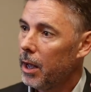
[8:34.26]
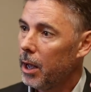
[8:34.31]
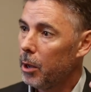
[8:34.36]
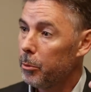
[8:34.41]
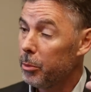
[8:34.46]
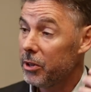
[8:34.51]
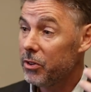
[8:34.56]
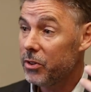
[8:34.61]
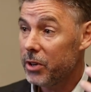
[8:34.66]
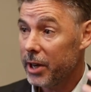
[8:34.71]

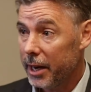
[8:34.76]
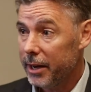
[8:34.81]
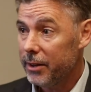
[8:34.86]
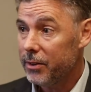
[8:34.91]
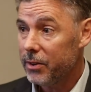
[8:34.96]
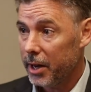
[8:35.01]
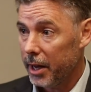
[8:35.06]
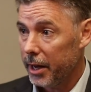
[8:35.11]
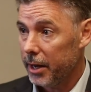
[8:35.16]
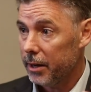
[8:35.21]
uh, but steady
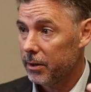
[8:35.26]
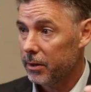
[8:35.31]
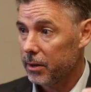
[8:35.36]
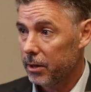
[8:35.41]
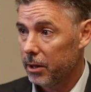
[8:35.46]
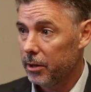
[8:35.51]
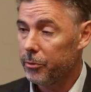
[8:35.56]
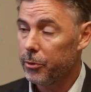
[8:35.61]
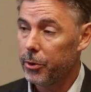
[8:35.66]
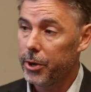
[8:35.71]
state
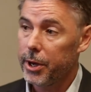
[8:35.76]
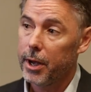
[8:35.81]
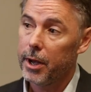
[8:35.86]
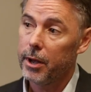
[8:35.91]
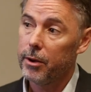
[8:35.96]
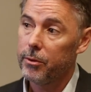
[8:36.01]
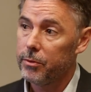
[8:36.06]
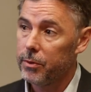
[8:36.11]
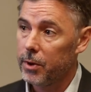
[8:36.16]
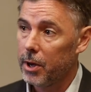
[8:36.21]
delivery
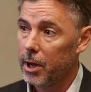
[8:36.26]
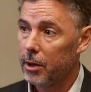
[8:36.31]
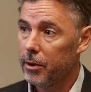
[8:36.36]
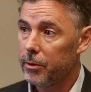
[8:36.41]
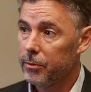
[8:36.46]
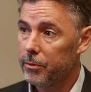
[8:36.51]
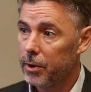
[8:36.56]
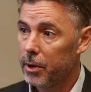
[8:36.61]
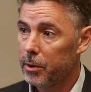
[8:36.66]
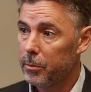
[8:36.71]
of,
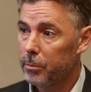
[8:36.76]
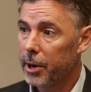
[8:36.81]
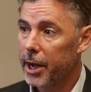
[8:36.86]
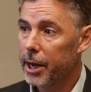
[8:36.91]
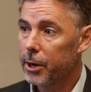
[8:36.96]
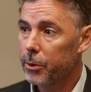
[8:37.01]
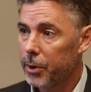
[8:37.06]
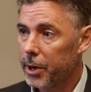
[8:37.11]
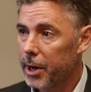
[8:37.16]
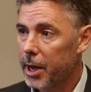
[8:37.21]
of uh,
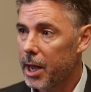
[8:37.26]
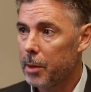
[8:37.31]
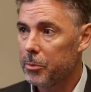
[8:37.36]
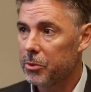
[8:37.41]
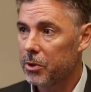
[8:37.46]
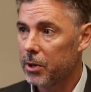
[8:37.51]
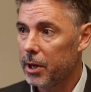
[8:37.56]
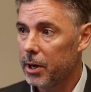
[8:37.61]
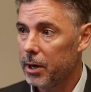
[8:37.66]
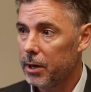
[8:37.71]

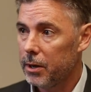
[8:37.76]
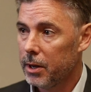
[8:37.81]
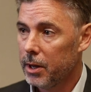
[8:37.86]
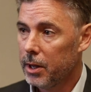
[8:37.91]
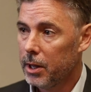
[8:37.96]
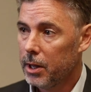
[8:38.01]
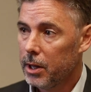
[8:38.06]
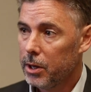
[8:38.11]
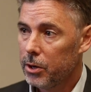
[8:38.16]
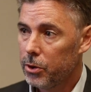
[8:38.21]
microencapsulated
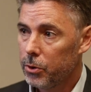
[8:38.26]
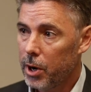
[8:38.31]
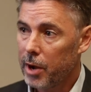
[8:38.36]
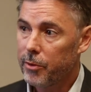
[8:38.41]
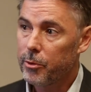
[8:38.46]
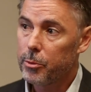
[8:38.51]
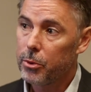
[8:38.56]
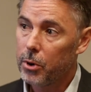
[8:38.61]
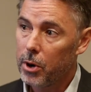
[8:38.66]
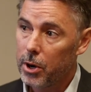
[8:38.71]

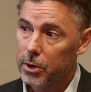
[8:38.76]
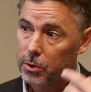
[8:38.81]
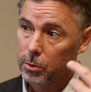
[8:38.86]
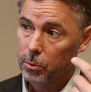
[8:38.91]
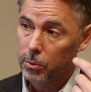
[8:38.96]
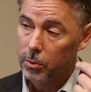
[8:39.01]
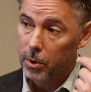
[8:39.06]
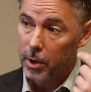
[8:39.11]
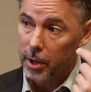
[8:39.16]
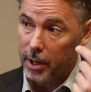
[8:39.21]

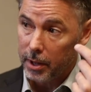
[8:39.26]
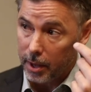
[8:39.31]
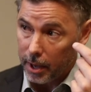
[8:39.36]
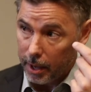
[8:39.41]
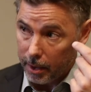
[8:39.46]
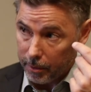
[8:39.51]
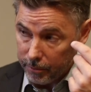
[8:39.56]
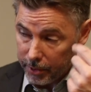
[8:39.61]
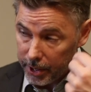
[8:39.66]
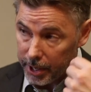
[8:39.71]
travoprost
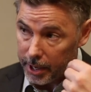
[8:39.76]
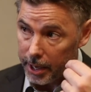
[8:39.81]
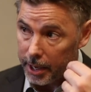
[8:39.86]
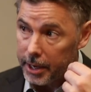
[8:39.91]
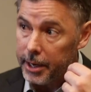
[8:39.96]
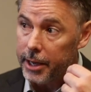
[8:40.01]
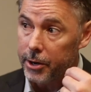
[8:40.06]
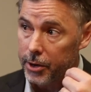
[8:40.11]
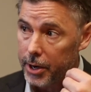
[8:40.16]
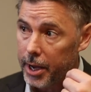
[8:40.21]
via
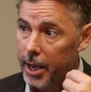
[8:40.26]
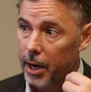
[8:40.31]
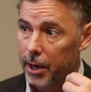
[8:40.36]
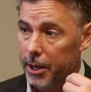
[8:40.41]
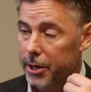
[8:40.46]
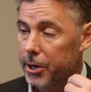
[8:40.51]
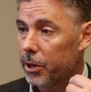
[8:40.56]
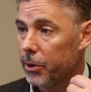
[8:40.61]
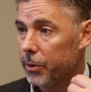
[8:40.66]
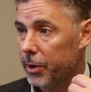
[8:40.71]
an
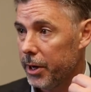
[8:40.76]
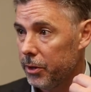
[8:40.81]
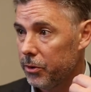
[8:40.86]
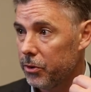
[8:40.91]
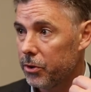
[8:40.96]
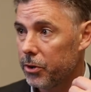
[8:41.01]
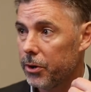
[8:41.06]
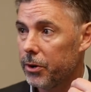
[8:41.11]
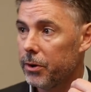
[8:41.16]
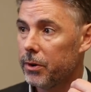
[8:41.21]
intracanalicular
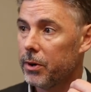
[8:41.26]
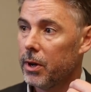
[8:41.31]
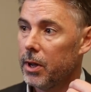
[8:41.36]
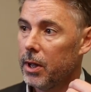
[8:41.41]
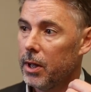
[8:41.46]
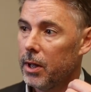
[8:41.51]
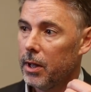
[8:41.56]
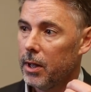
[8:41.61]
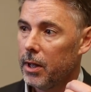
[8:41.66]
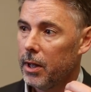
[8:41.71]
insert.
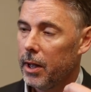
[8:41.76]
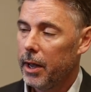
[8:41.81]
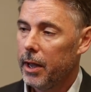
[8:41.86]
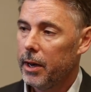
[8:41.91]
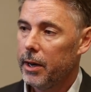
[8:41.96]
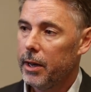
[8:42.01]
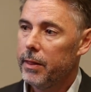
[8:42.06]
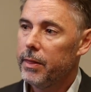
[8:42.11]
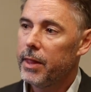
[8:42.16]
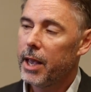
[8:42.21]

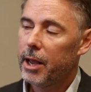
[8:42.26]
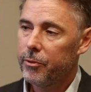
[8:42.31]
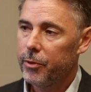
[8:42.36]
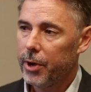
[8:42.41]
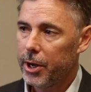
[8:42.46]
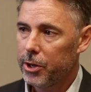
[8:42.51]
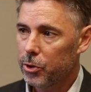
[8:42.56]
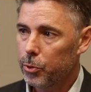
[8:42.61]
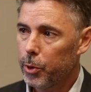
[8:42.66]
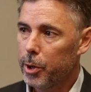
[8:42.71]
And in that
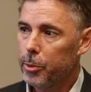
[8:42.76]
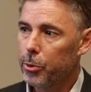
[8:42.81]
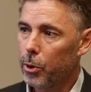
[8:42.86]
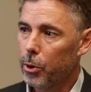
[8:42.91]
phase three